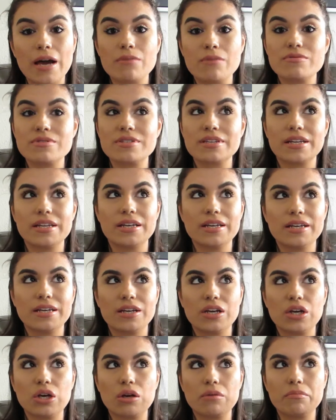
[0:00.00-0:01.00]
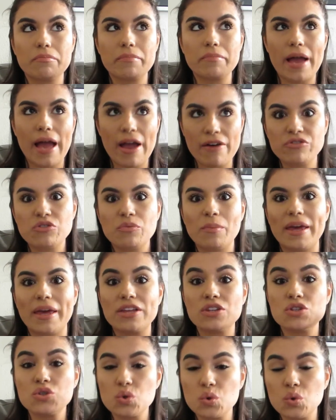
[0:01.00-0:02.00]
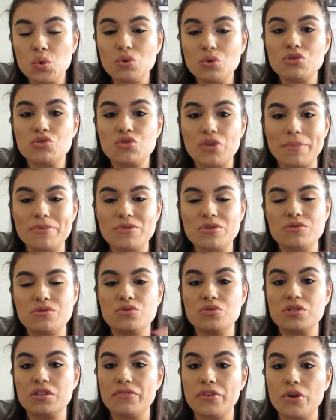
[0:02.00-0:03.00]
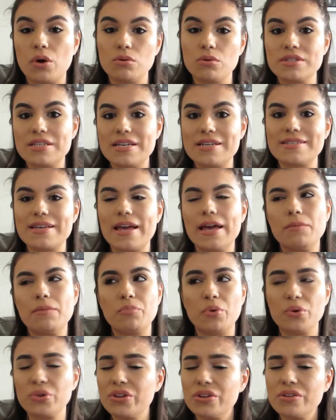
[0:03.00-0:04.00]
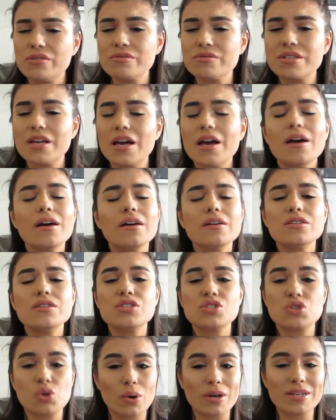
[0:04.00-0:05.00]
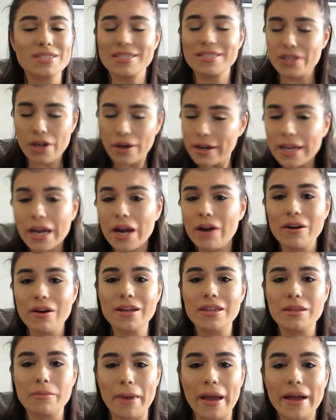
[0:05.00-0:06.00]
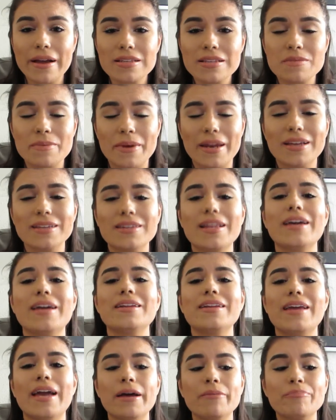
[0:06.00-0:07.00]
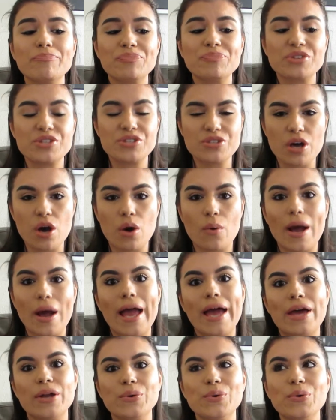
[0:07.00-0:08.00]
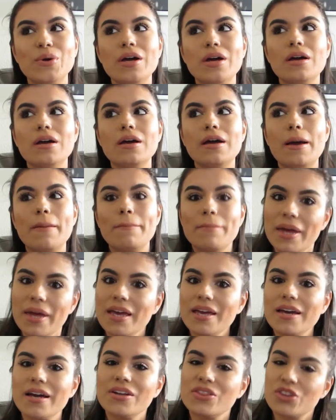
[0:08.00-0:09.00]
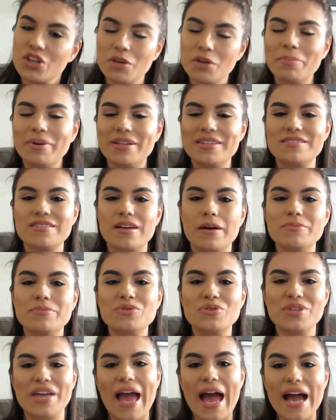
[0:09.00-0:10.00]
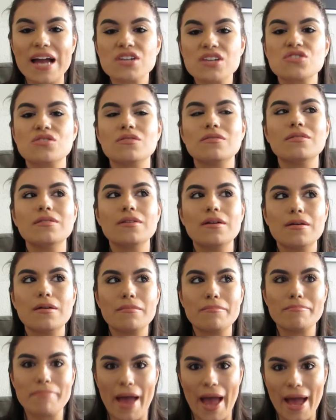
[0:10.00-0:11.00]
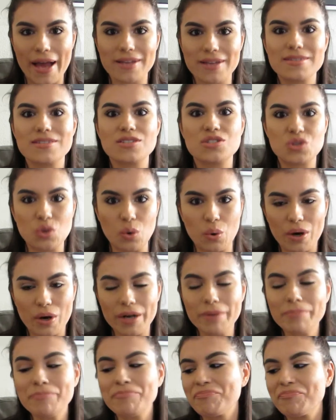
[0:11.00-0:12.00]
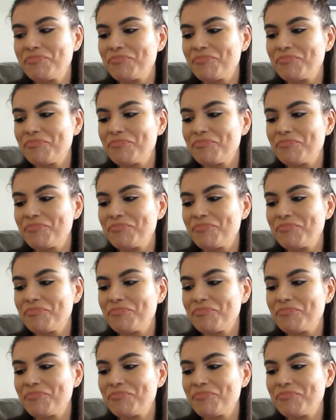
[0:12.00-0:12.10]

I was gonna have to make two trips to two different Ultas and both of those stores did not carry the MAC cosmetic line yet so I had to make a third pit stop to the actual MAC store